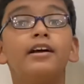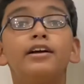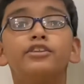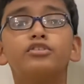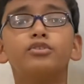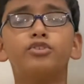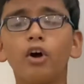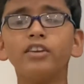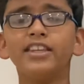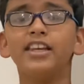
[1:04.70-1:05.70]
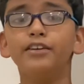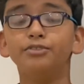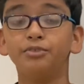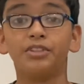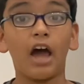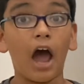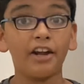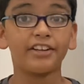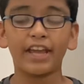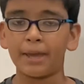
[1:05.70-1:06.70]
So Dorothy lives with
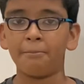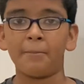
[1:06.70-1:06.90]
Aunt Em